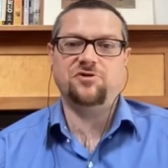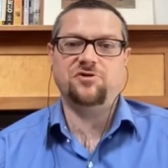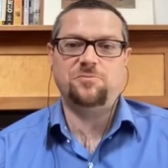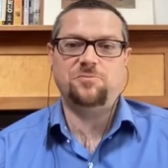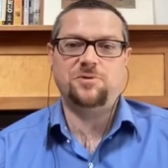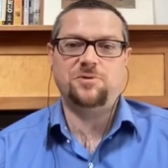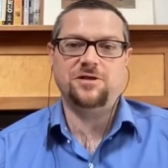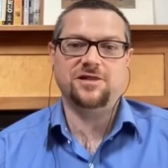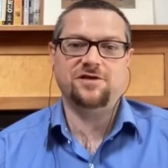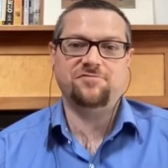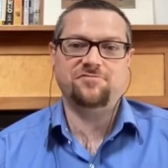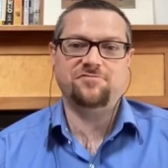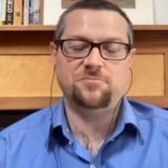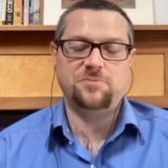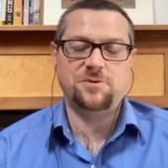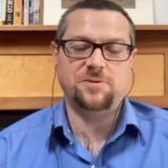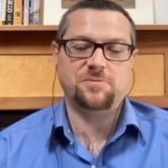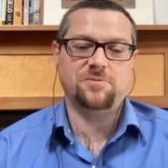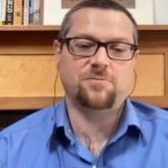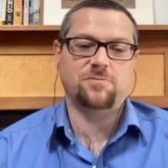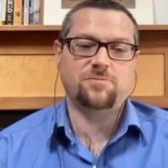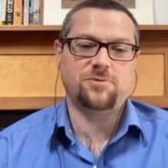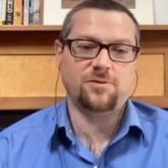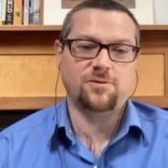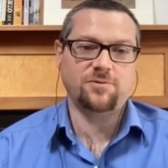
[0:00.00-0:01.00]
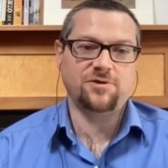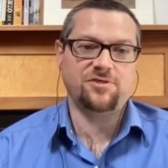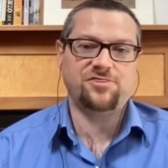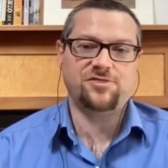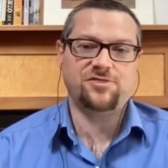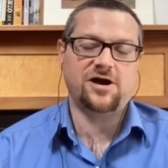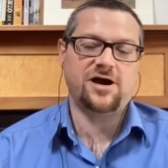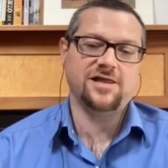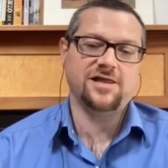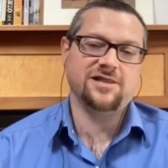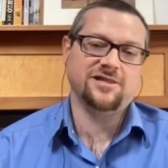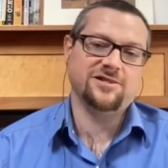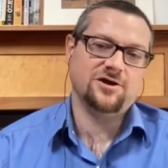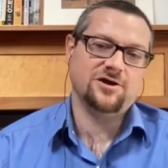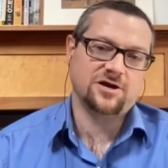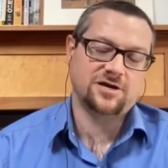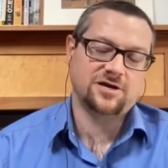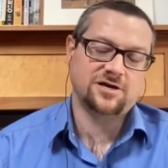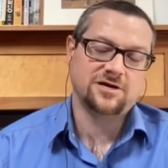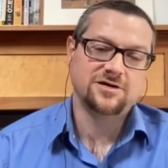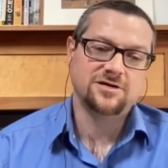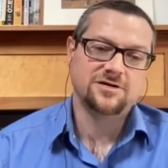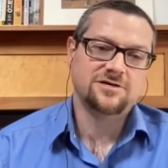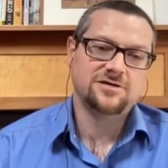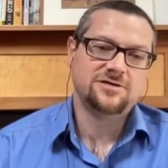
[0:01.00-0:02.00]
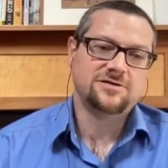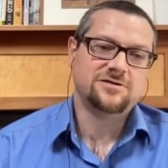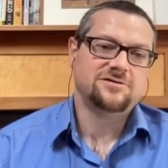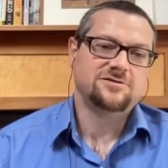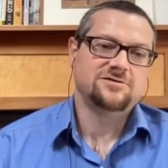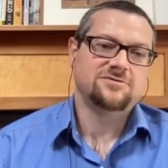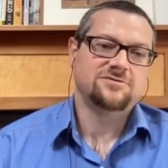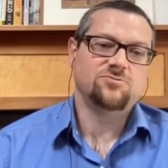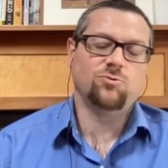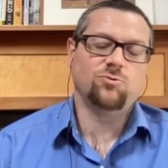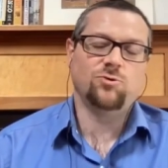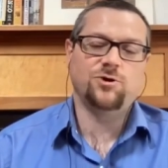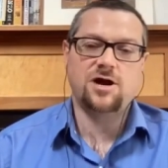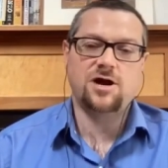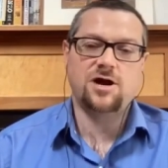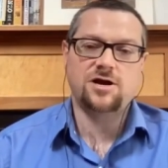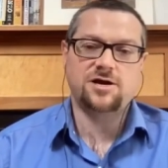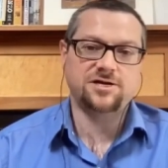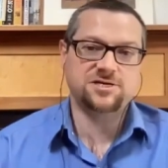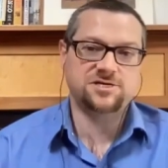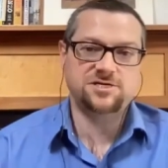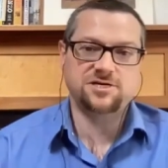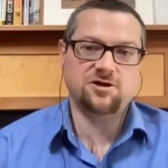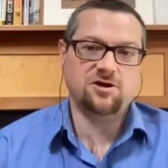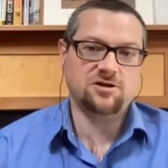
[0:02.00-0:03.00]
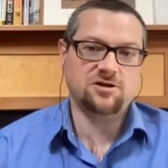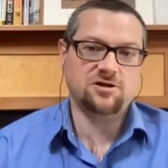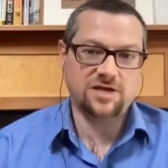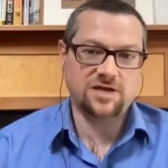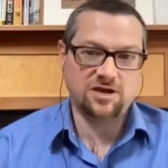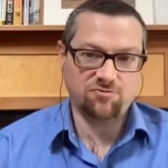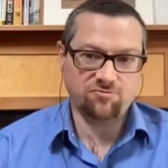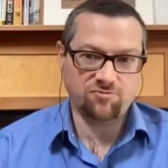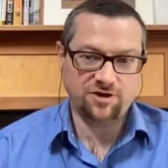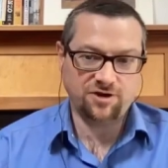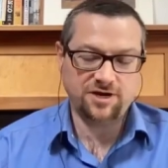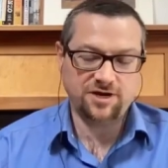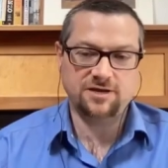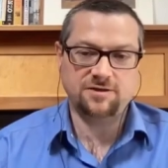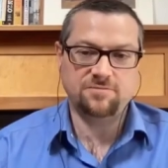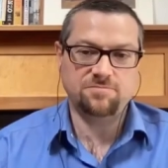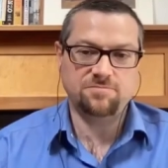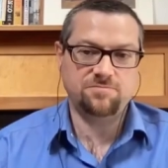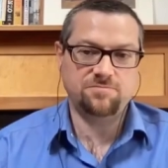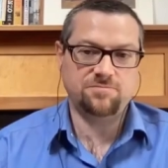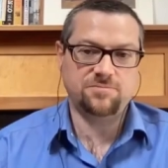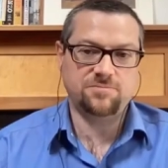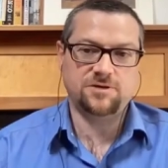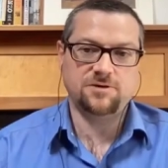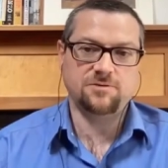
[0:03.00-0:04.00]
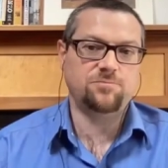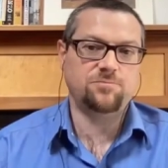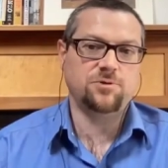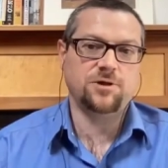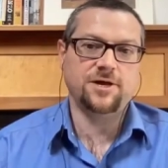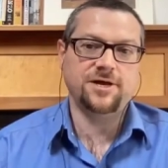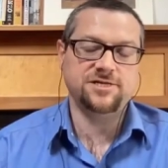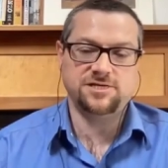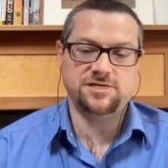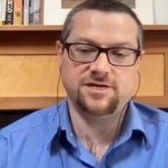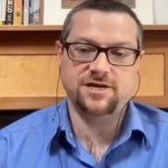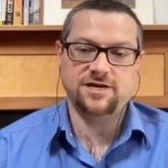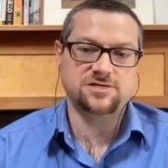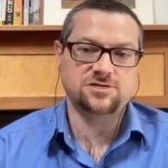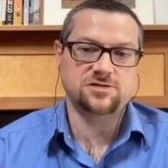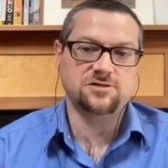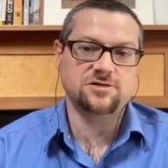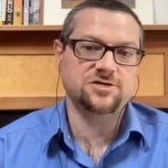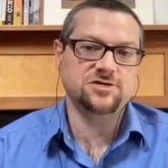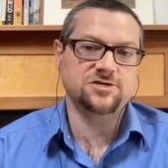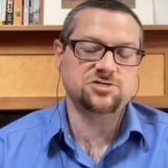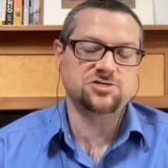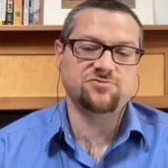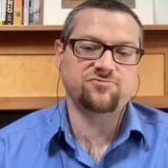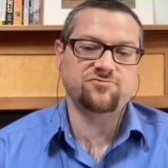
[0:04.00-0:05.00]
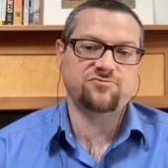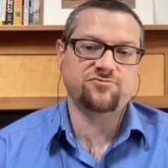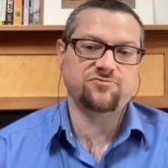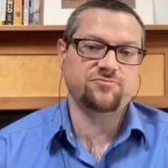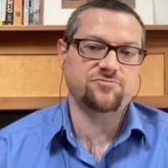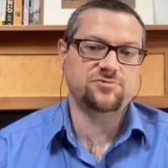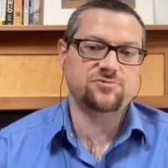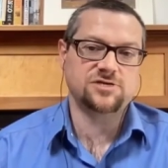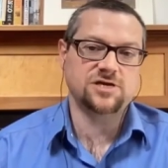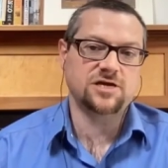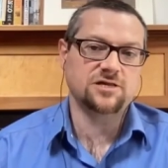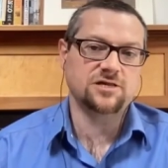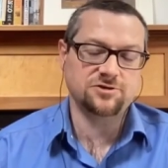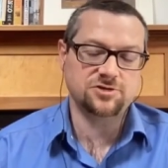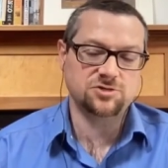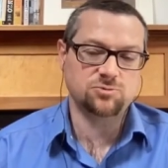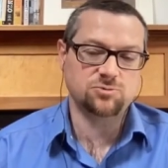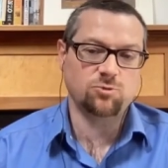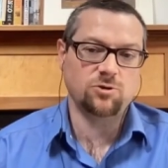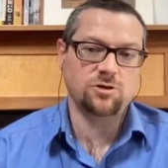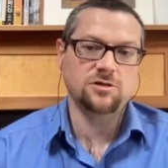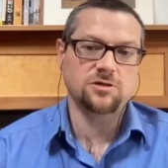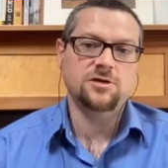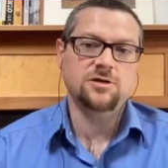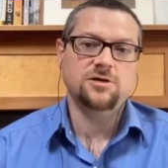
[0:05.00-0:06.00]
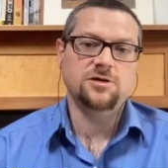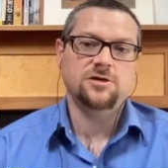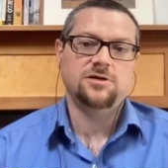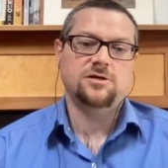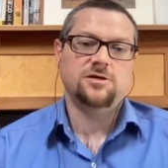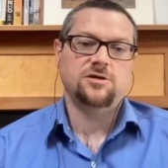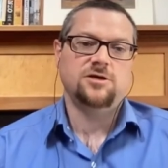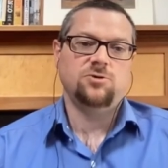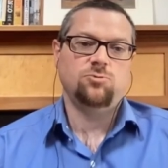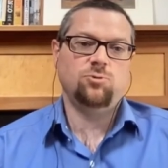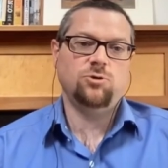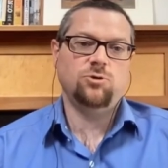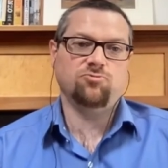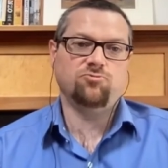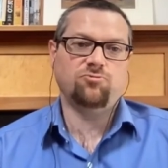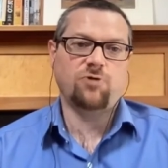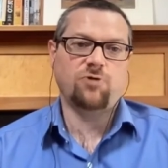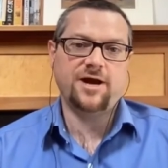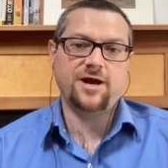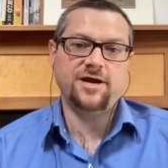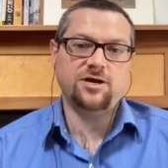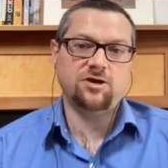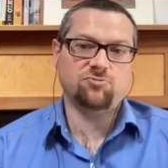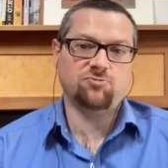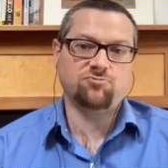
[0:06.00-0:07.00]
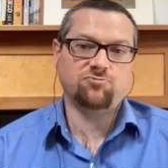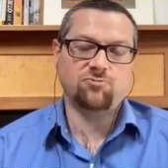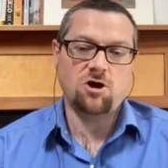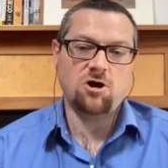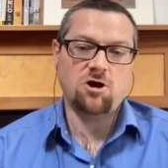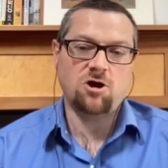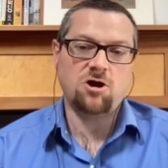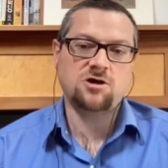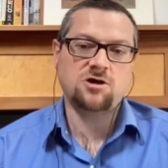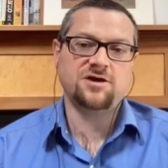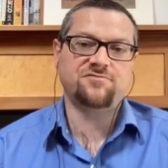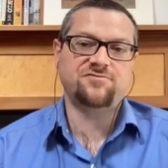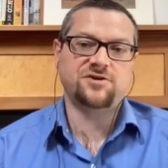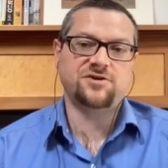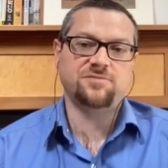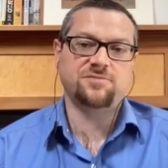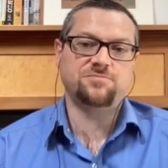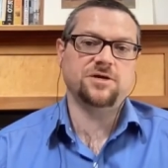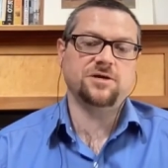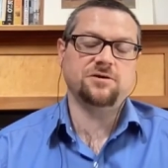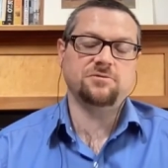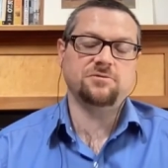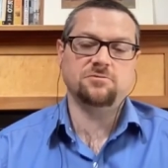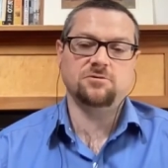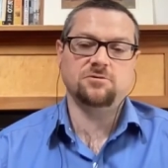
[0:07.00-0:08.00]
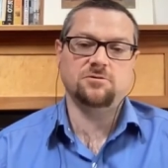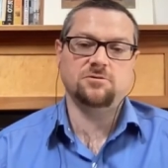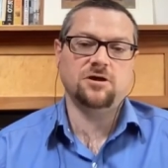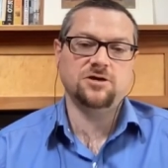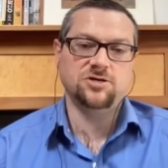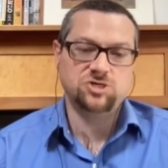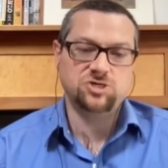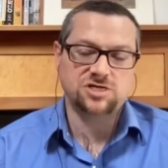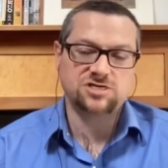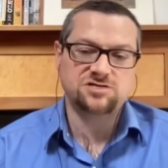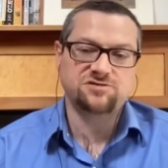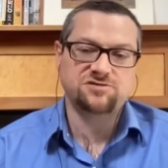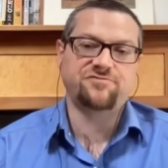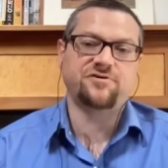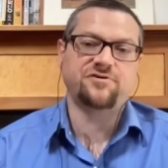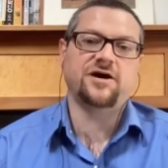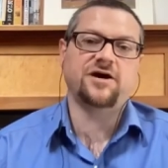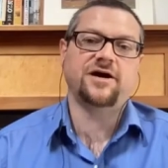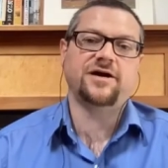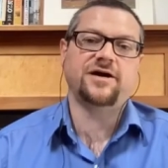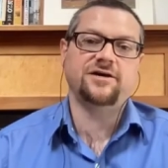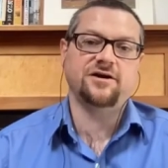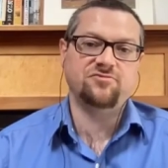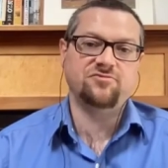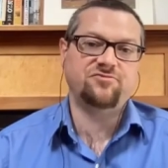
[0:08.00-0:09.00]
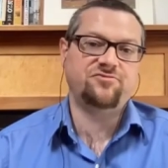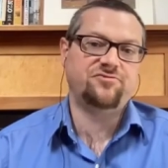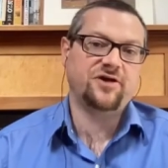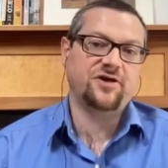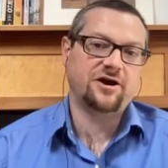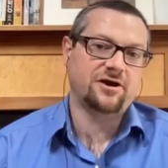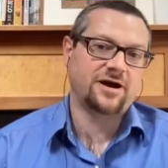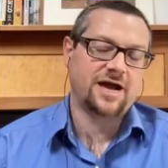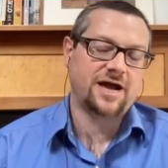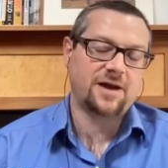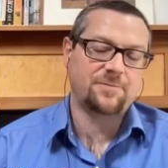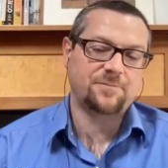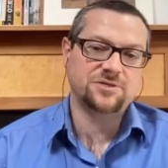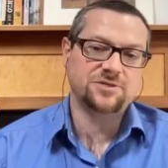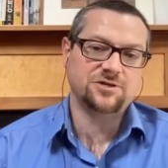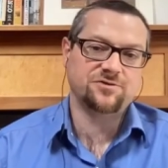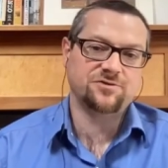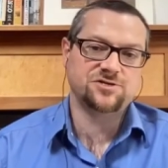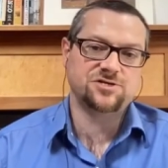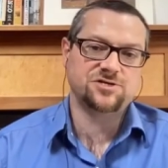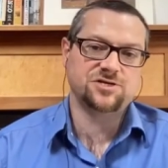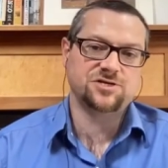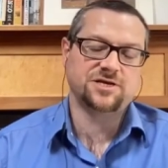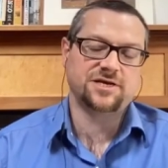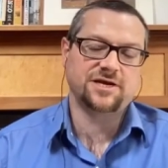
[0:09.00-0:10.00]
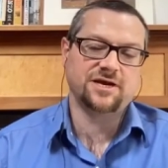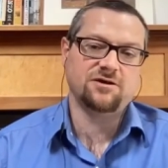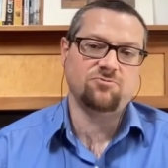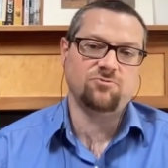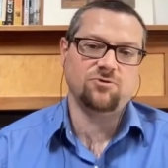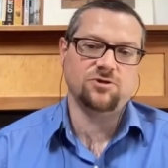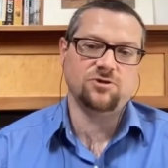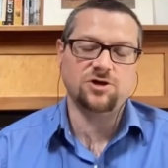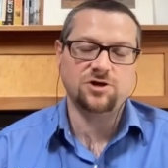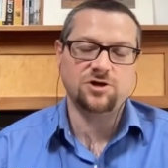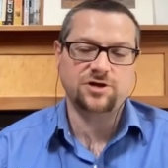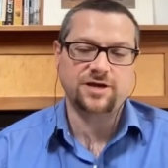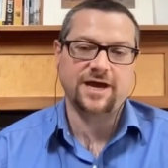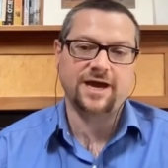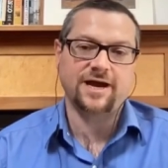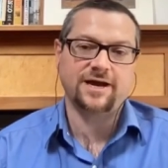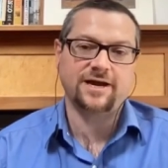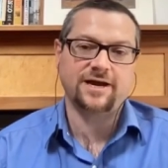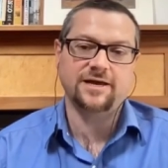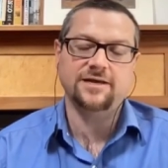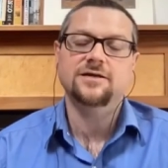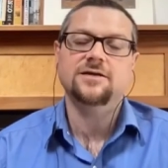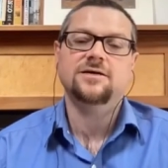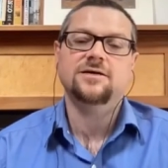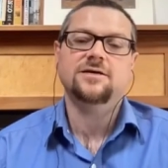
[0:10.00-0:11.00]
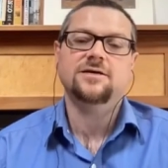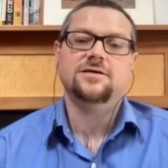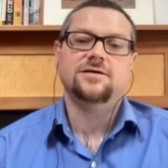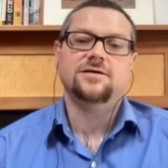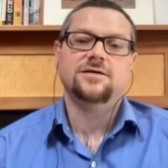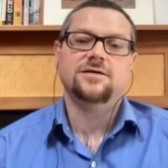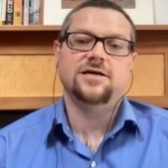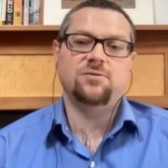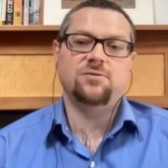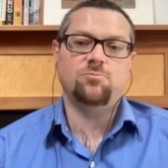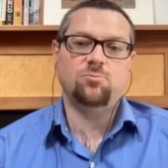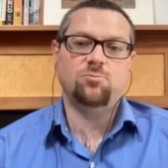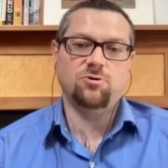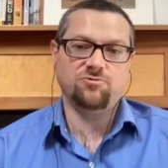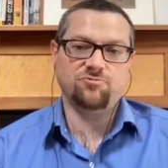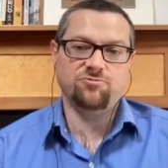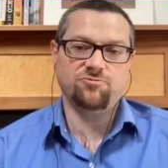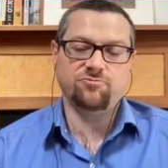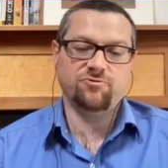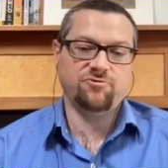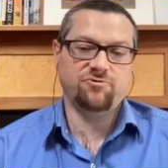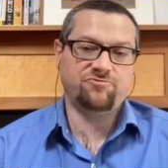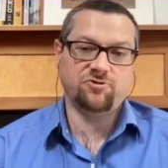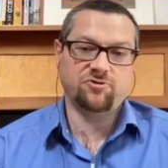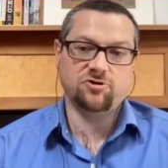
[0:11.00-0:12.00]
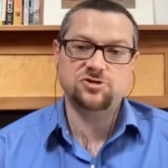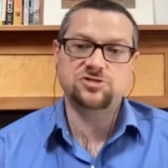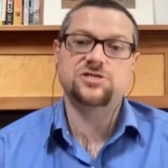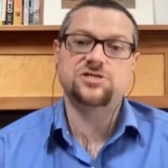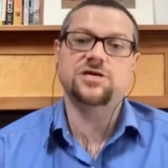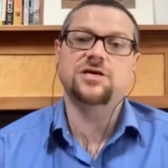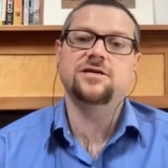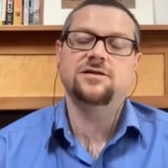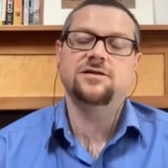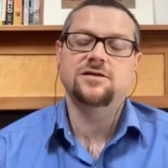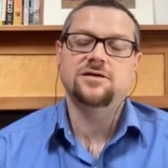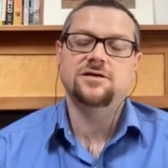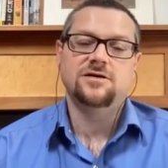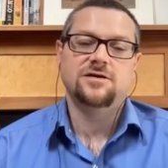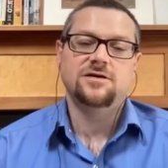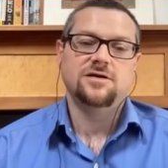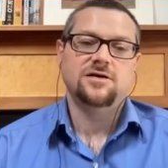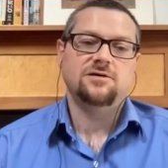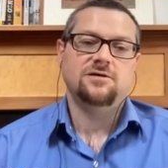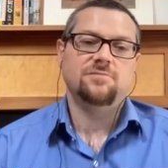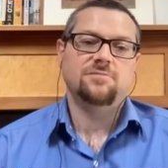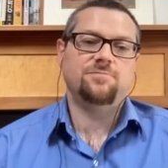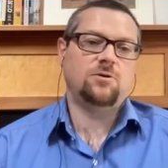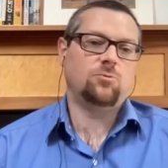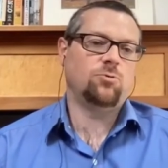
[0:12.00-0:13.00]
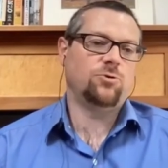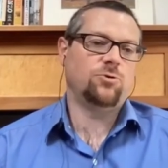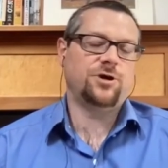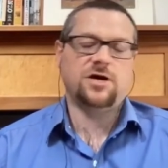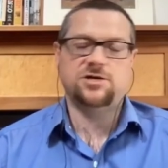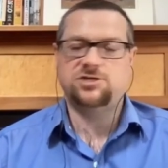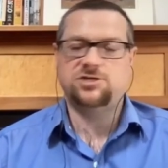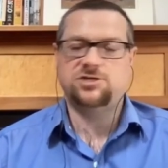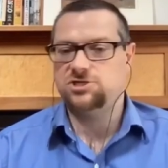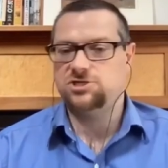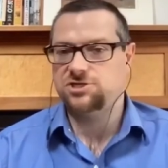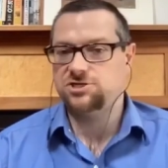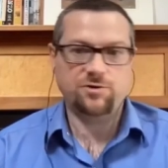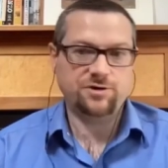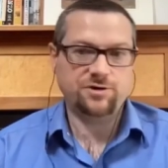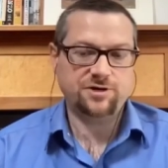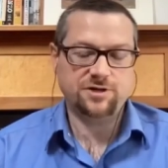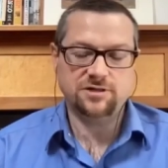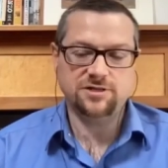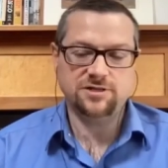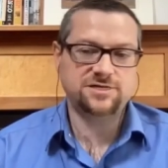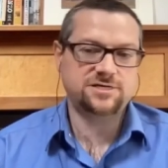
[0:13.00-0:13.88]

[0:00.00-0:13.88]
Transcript: vp level people probably thought look we're not going to sit all day reading complaints and escalations from sellers we'll we'll right a wrong. If something unjustified, unfair happened to this account, we'll look at it and we'll reverse it. But we're not just going to